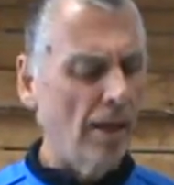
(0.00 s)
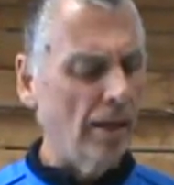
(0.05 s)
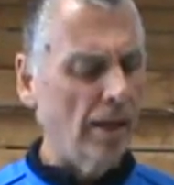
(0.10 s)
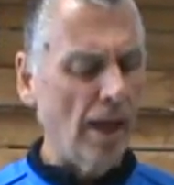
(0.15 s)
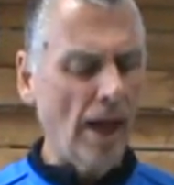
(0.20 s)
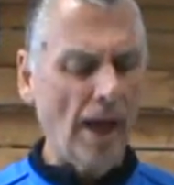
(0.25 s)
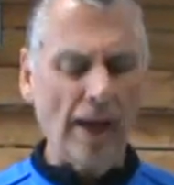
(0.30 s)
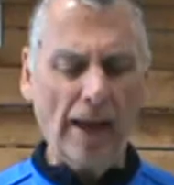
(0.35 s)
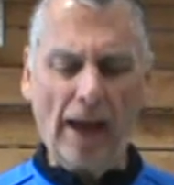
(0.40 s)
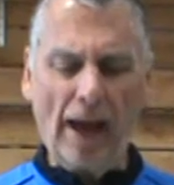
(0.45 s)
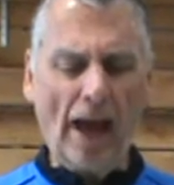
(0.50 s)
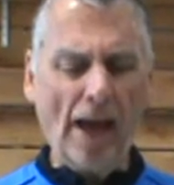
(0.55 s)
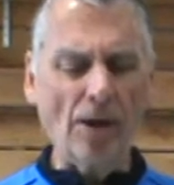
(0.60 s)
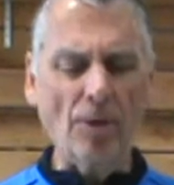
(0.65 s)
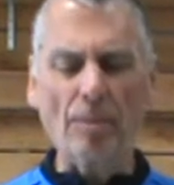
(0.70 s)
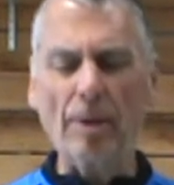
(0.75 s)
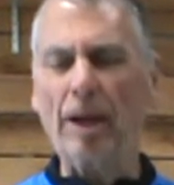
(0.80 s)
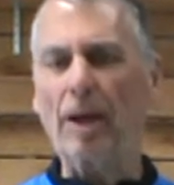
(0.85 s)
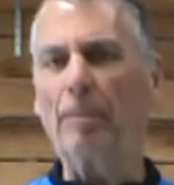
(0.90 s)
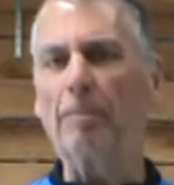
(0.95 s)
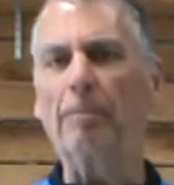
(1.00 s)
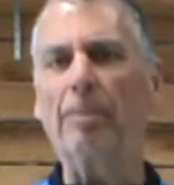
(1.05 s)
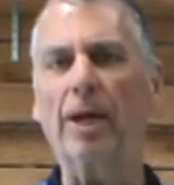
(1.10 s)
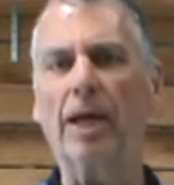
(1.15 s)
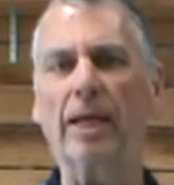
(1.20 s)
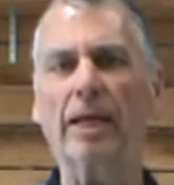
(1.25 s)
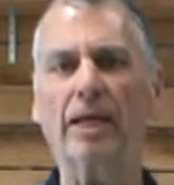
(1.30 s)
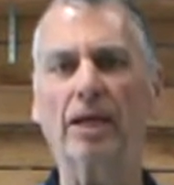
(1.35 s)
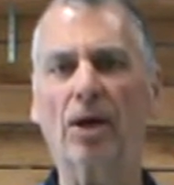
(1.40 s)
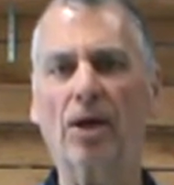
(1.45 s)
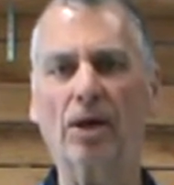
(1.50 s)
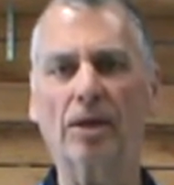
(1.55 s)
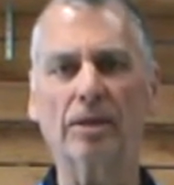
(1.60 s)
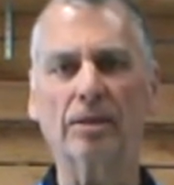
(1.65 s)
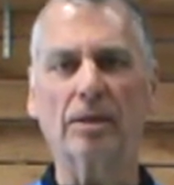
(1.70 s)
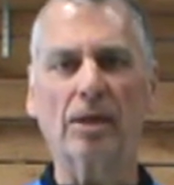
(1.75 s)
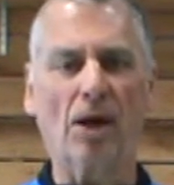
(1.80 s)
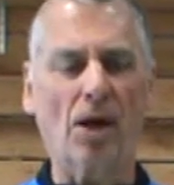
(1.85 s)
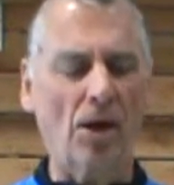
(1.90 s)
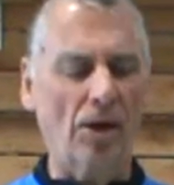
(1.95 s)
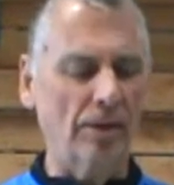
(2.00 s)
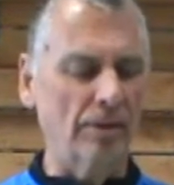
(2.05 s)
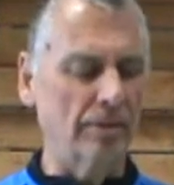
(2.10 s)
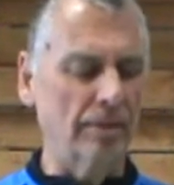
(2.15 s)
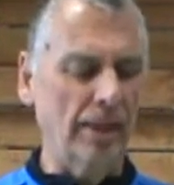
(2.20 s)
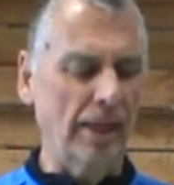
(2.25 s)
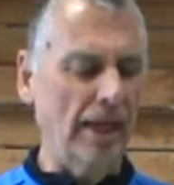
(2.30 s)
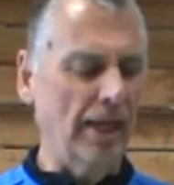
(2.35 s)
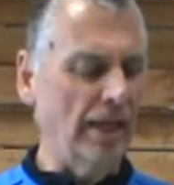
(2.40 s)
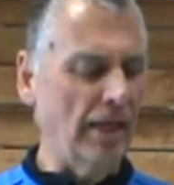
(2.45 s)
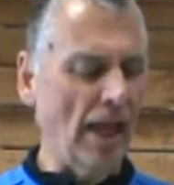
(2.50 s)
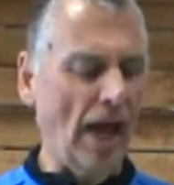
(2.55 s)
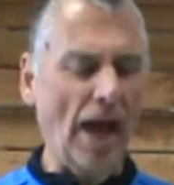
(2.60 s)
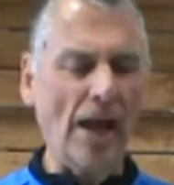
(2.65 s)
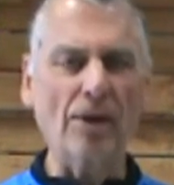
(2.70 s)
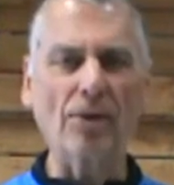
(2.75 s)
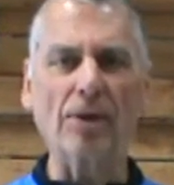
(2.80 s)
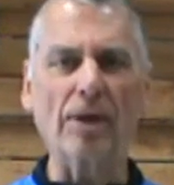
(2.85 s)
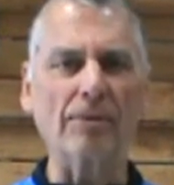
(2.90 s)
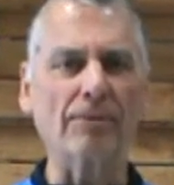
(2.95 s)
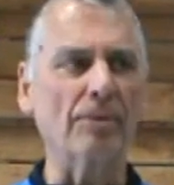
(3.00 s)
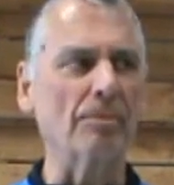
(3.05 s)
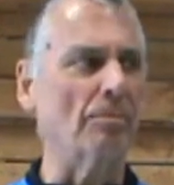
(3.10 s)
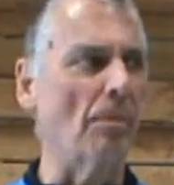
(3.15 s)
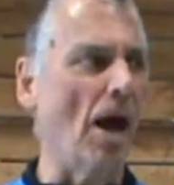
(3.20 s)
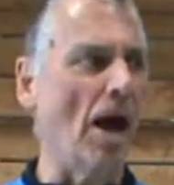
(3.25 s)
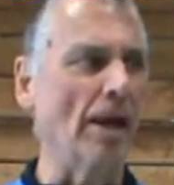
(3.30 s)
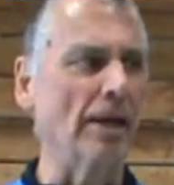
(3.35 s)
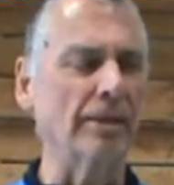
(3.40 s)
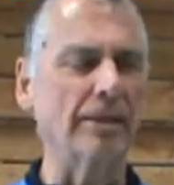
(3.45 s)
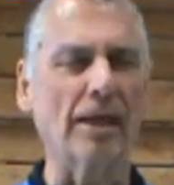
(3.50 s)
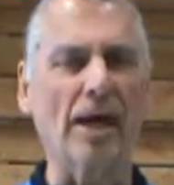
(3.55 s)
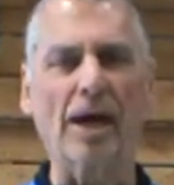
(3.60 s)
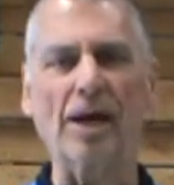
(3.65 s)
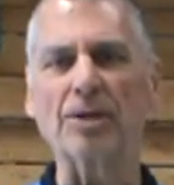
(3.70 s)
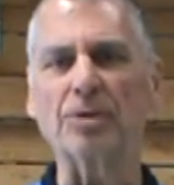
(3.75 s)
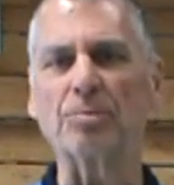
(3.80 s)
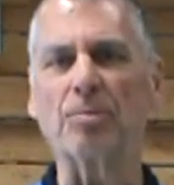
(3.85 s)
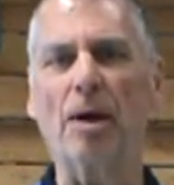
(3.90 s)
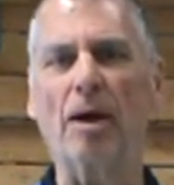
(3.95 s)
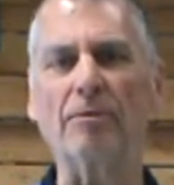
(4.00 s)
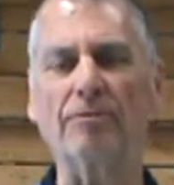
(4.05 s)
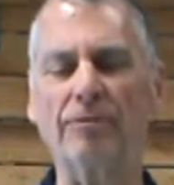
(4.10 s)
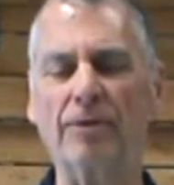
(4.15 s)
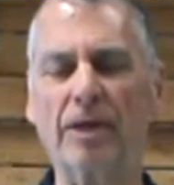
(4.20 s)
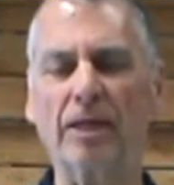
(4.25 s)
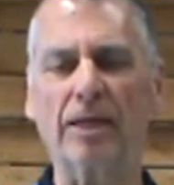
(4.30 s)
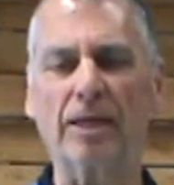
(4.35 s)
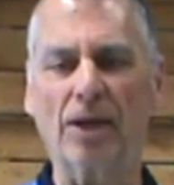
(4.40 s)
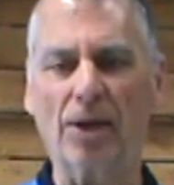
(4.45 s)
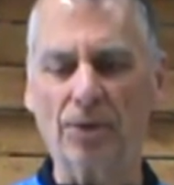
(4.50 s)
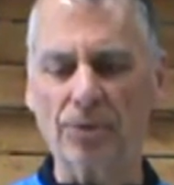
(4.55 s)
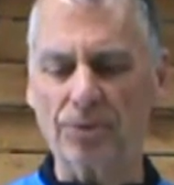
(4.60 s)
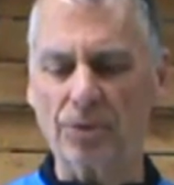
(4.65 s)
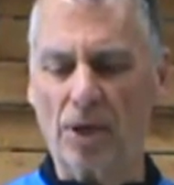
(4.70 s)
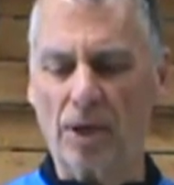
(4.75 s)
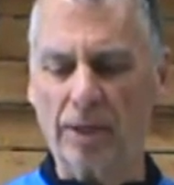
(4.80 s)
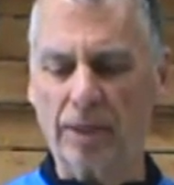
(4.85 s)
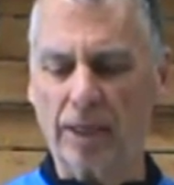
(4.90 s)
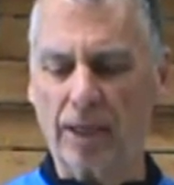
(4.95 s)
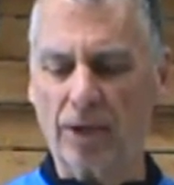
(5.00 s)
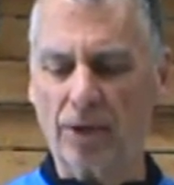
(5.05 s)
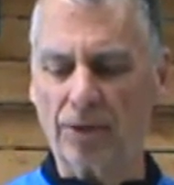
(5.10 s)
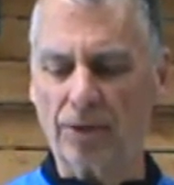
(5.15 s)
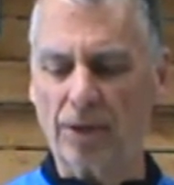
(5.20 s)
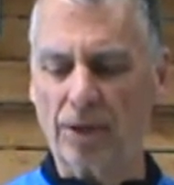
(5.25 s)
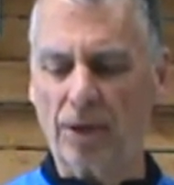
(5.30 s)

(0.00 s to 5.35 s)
I don't make a penny on any. I don't even monetize my videos on here.